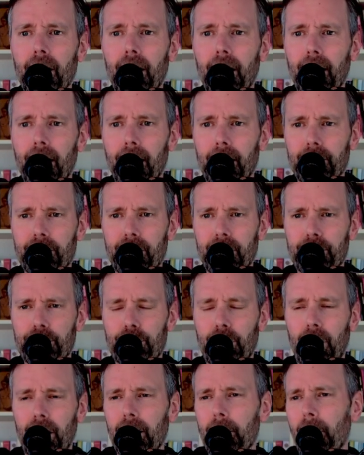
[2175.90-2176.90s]
She had
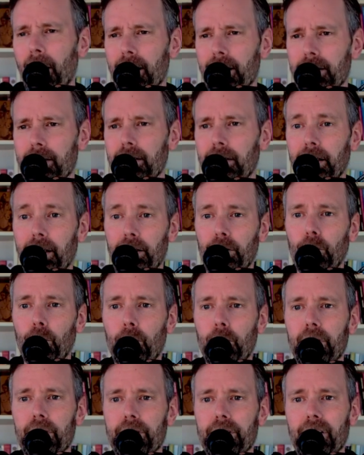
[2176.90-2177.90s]
Shalabhasana, like
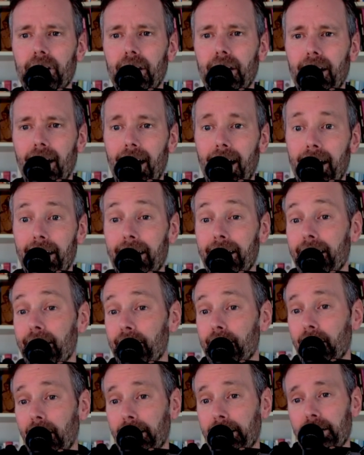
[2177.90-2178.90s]
locust, and then into
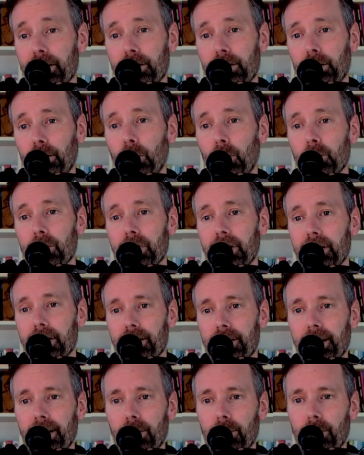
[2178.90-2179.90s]
like this closing
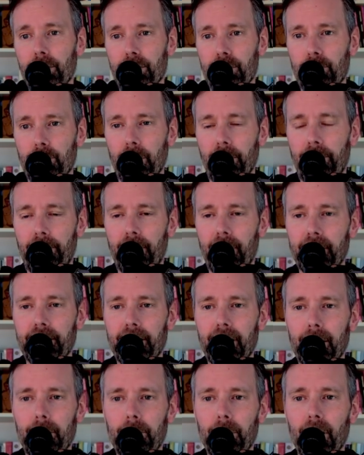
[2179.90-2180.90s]
sequence with
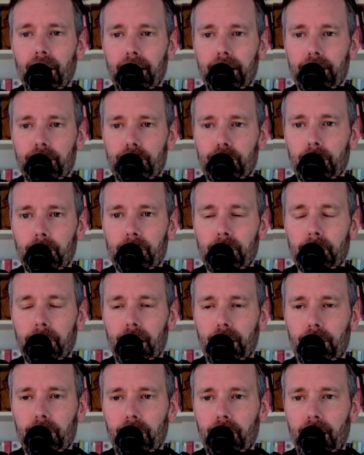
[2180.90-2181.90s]
dead bug and Supta Baddha
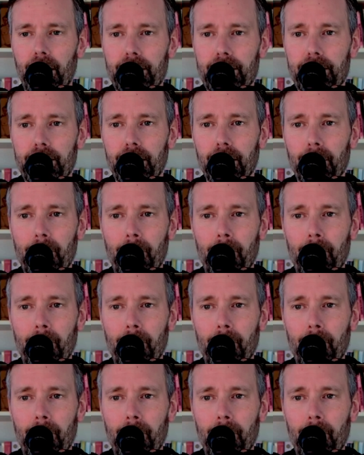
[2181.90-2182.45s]
Konasana.